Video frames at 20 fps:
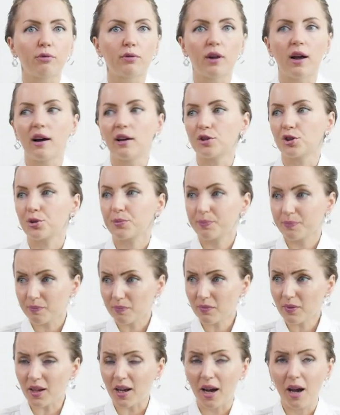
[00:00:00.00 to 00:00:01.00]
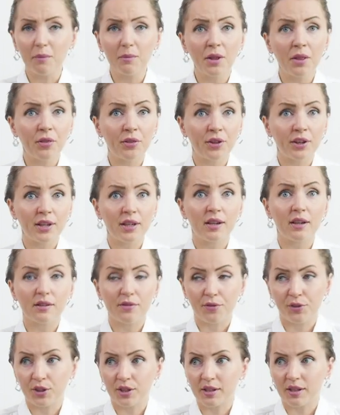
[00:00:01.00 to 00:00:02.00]
Flash. I mean, they,
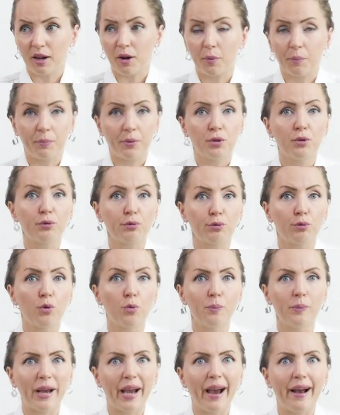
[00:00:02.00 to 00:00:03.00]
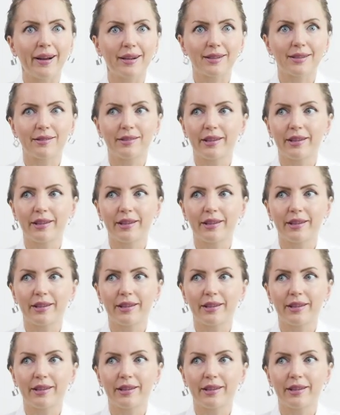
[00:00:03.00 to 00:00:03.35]
these are beautiful bags,